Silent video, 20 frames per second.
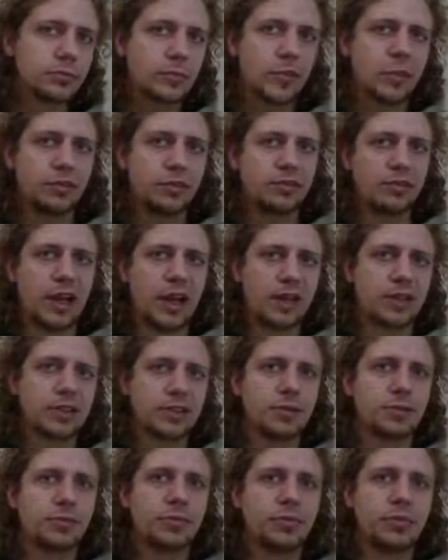In fact,
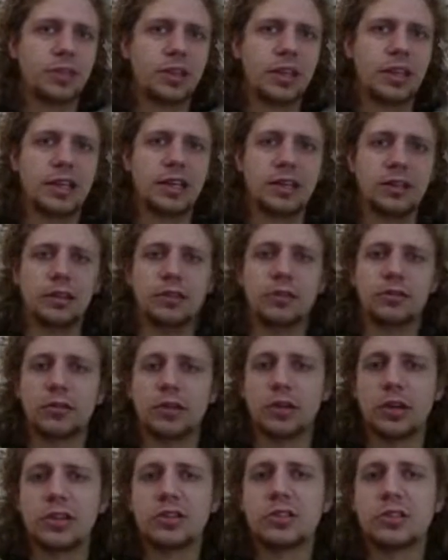
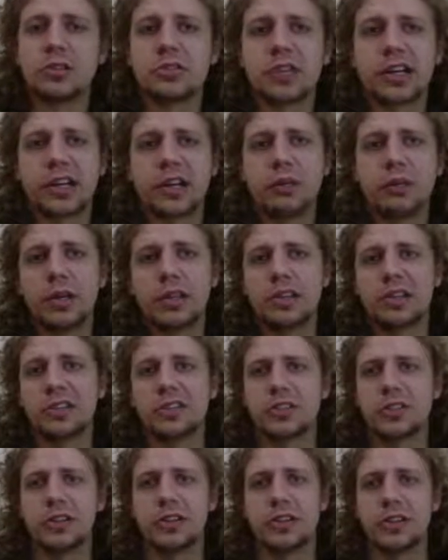there is no second
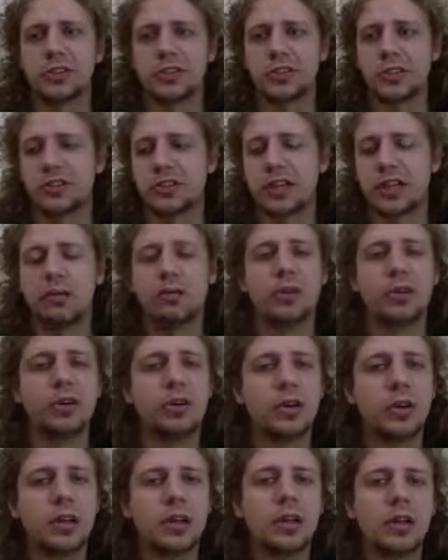weakness in this example.
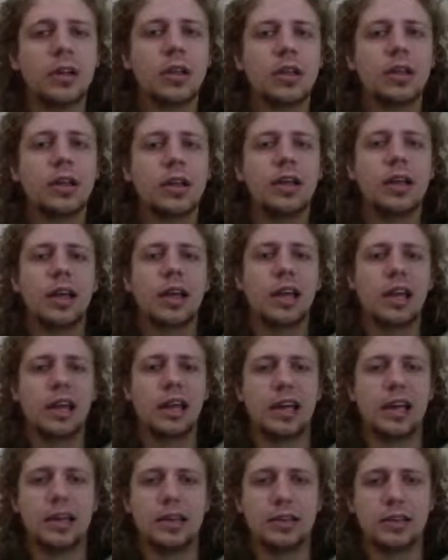
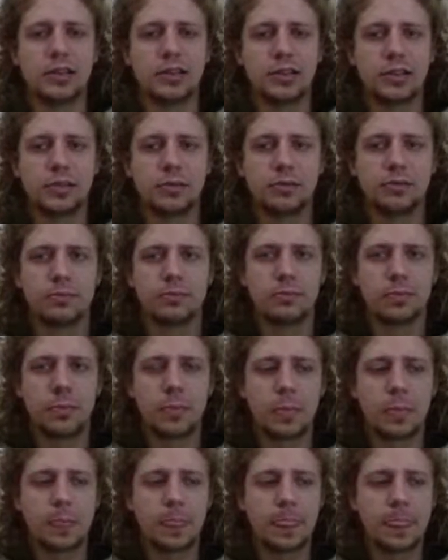And
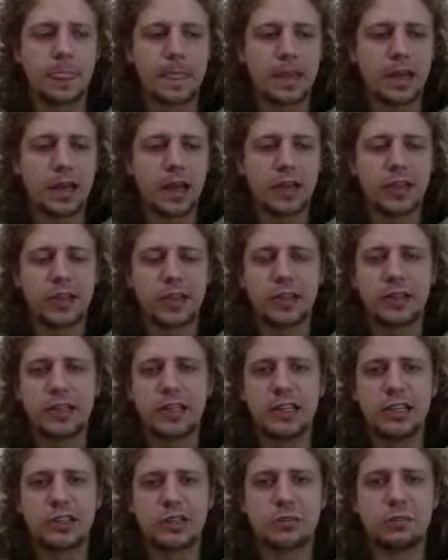I think
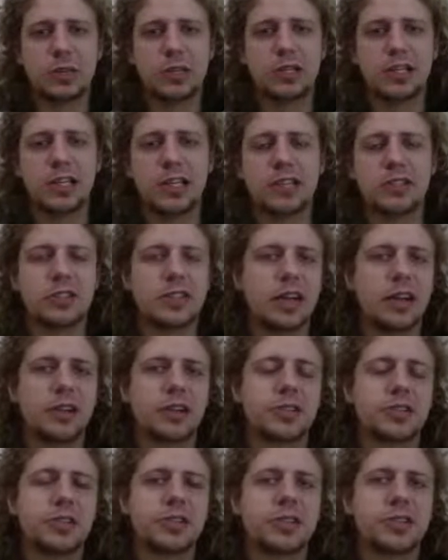he just missed in his
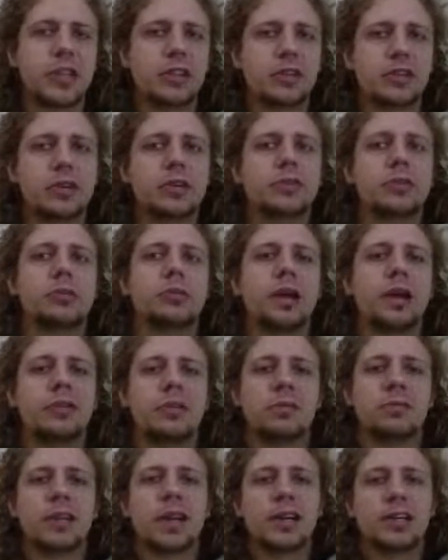analysis that there is a way for
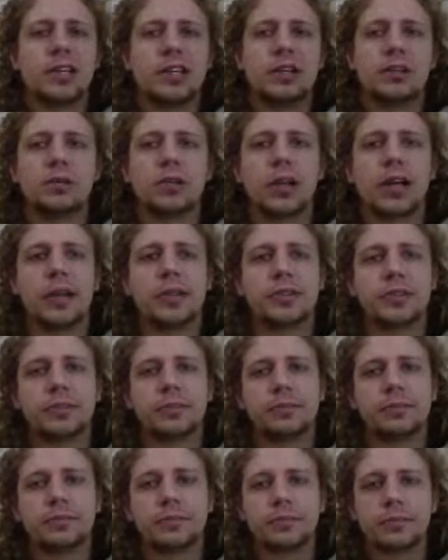black to equalize,
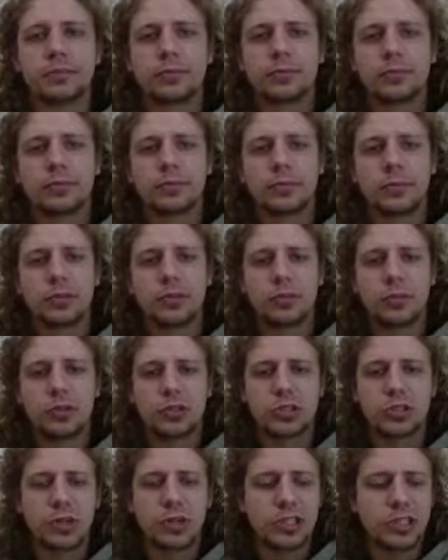which
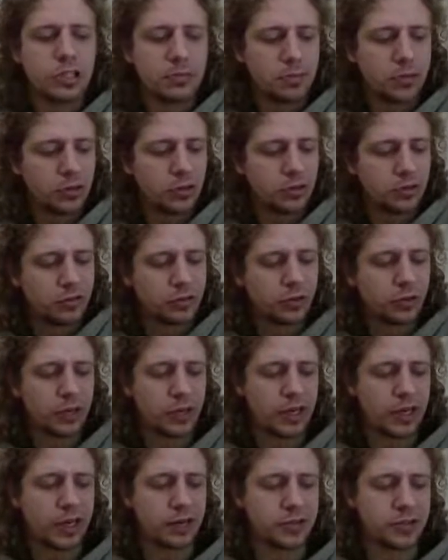is quite typical for
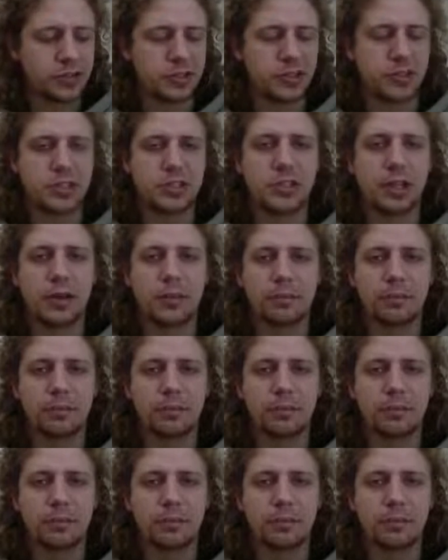analysis in this time.